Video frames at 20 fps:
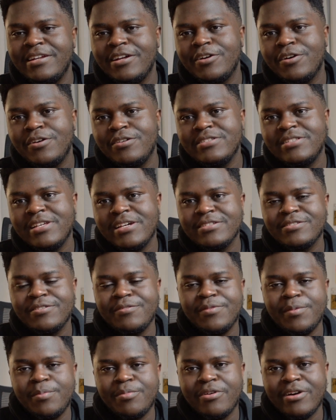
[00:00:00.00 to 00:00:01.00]
in the context
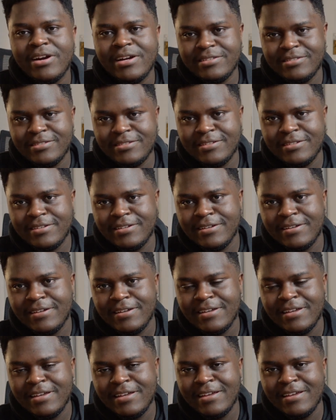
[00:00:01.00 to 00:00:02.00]
of the price.
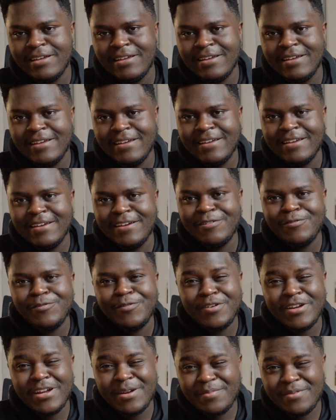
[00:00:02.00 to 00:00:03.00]

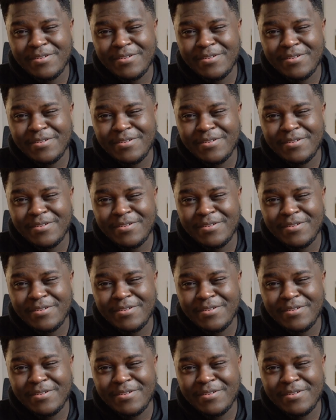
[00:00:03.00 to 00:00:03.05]
For that